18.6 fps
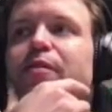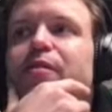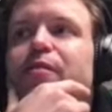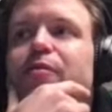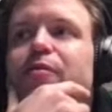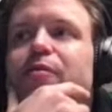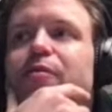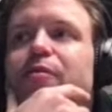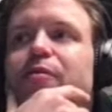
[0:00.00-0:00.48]

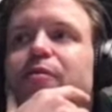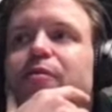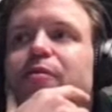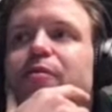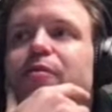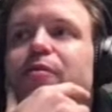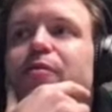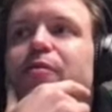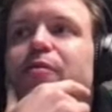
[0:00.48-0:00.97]
one of the
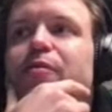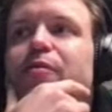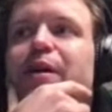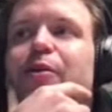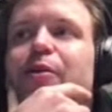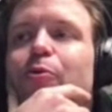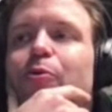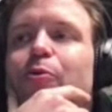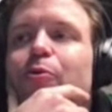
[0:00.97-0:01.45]
main
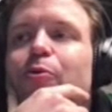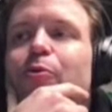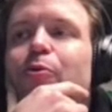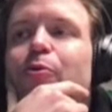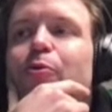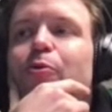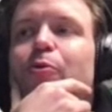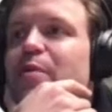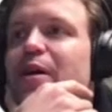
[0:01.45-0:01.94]

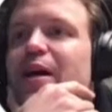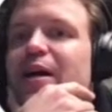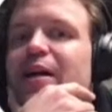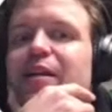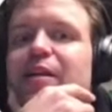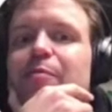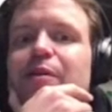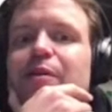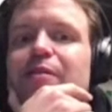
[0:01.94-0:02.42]
organizers behind
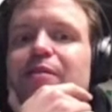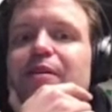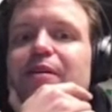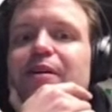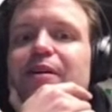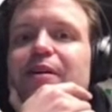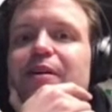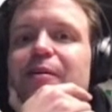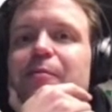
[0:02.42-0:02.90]
it, but
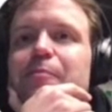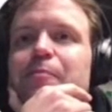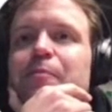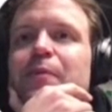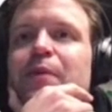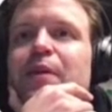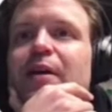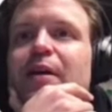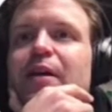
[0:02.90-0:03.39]

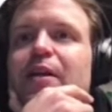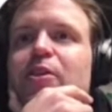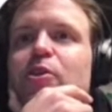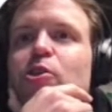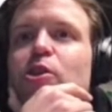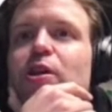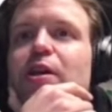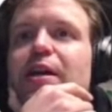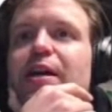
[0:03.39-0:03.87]
it
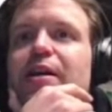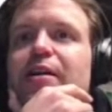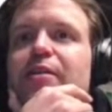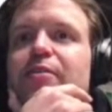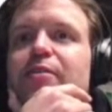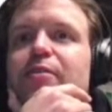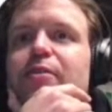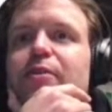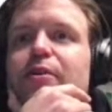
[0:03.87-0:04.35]
scared
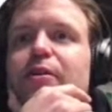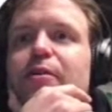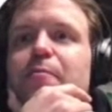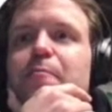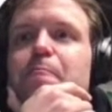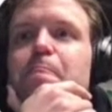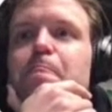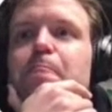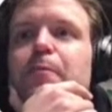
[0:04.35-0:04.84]
the
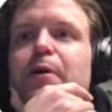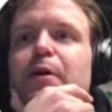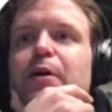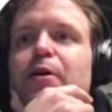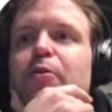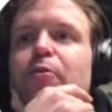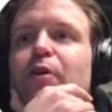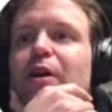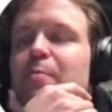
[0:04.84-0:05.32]

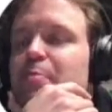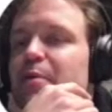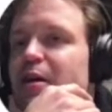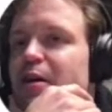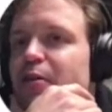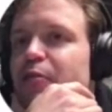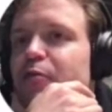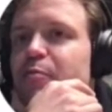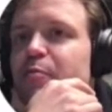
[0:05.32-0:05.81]
crap
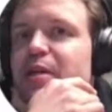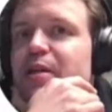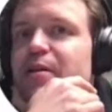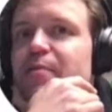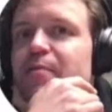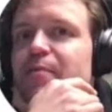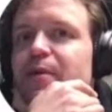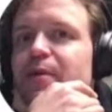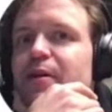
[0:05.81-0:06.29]
out of me.
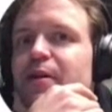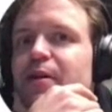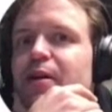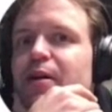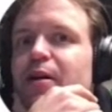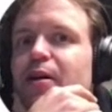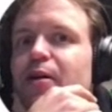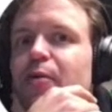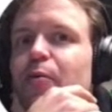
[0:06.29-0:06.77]

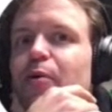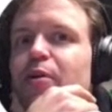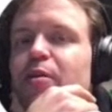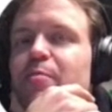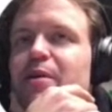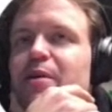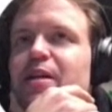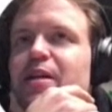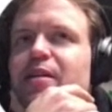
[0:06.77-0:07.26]
What do you
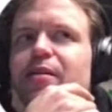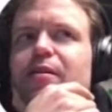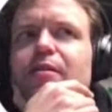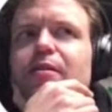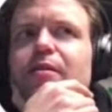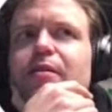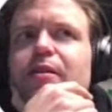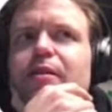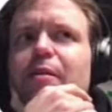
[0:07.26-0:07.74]
mean
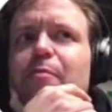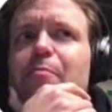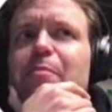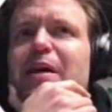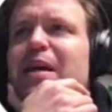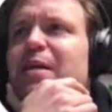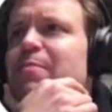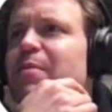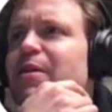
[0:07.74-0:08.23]
there
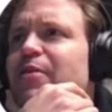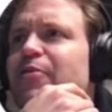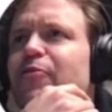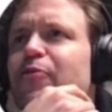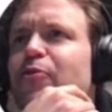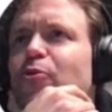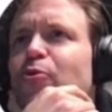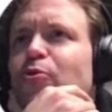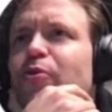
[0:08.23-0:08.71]
may be
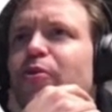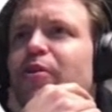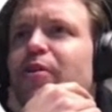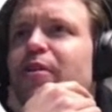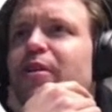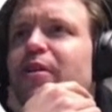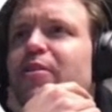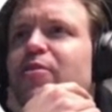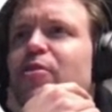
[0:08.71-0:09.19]
food?
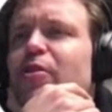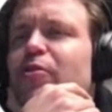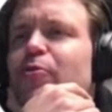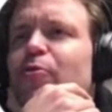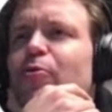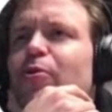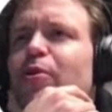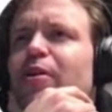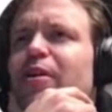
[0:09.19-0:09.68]
It's not
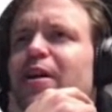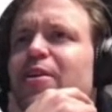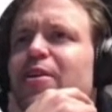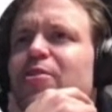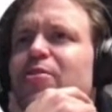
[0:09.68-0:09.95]
organized?